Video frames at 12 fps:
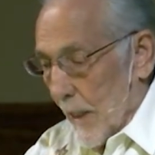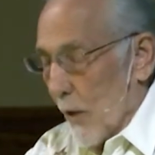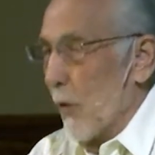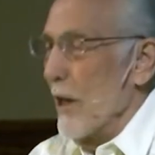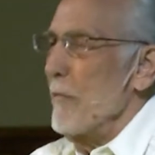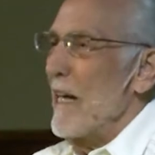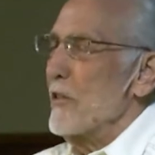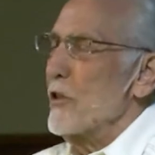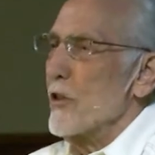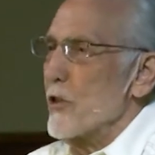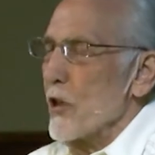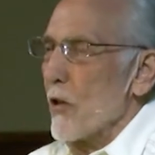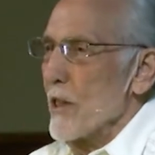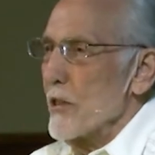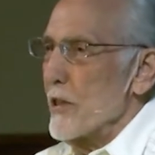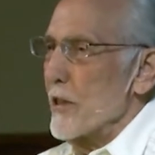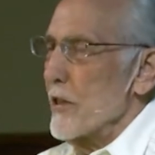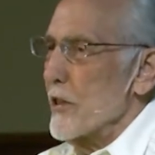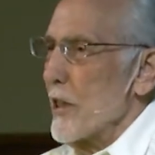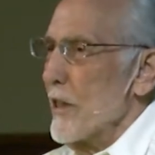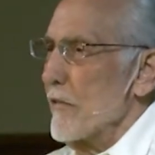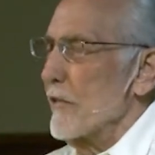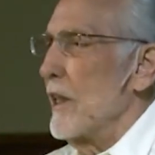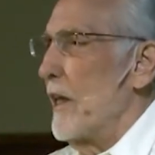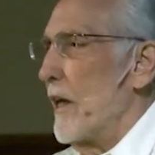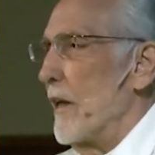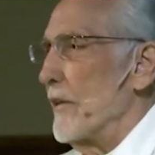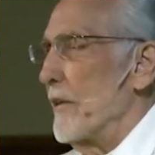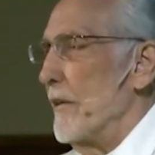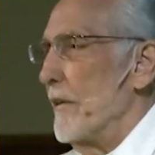What about your choice to serve God?